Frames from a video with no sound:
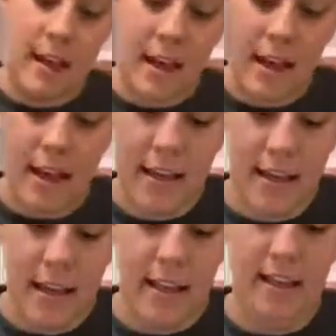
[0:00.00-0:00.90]
I
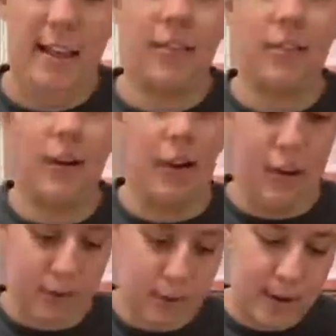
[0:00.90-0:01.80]
think this ought to
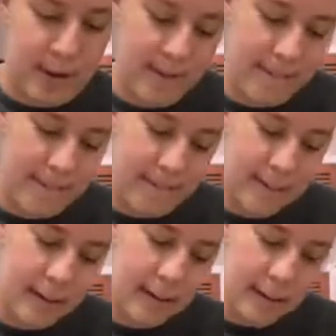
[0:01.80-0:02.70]
do it.
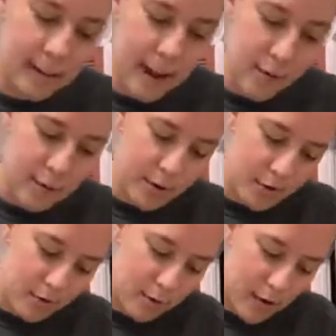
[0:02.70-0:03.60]
Now we just
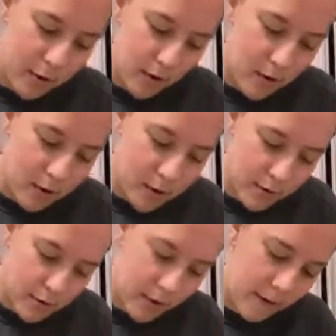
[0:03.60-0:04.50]
rub it all
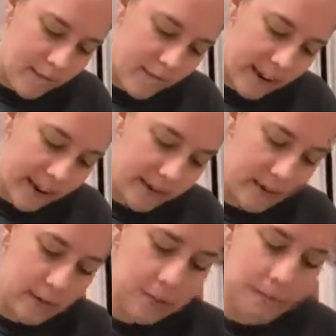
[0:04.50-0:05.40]
over our face,